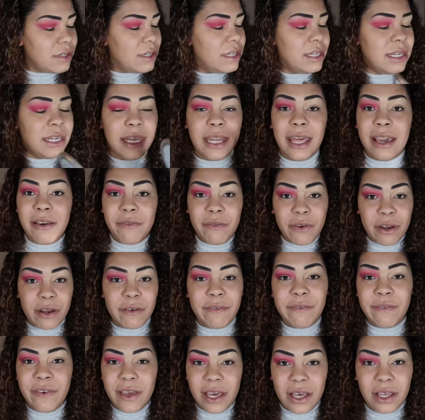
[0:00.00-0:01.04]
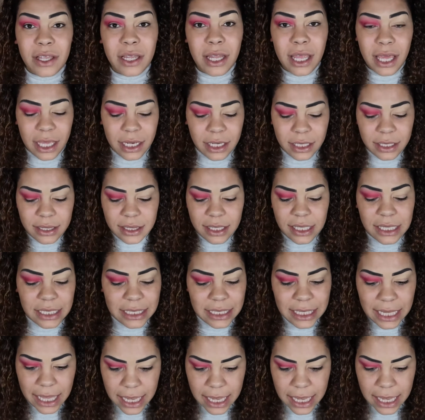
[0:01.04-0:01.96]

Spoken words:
Never felt anything